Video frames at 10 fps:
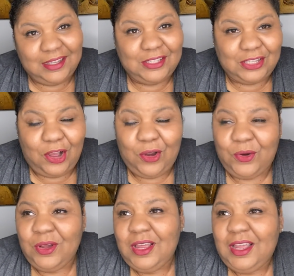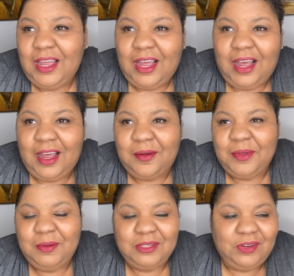So
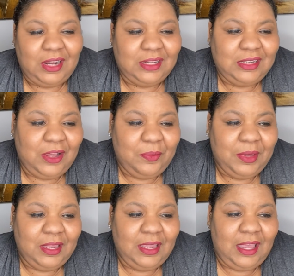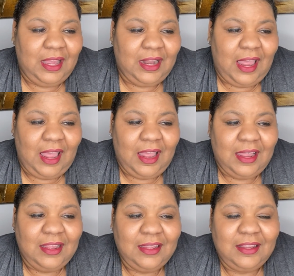he was trying to tell me in
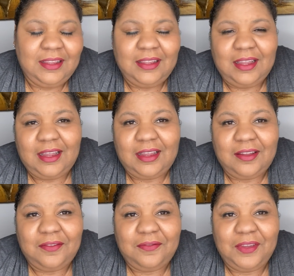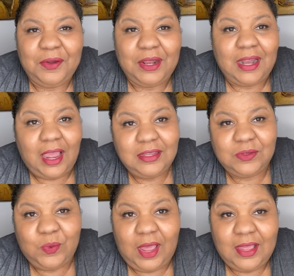a very
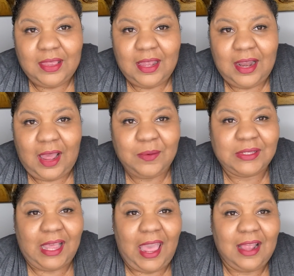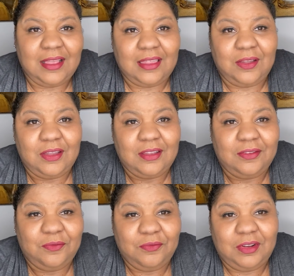nice way that I was at the
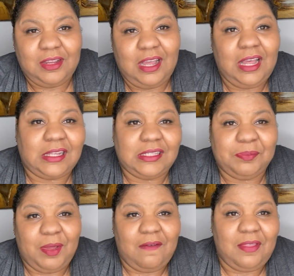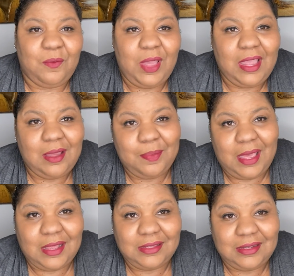cusp of the weight
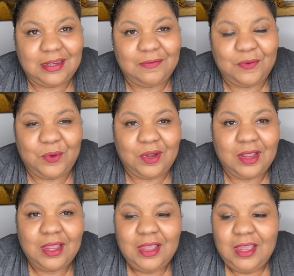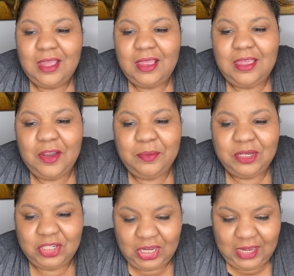capacity for their
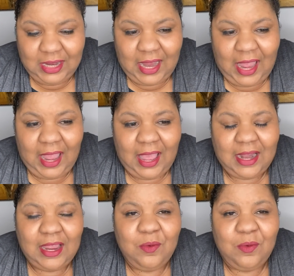machine, and he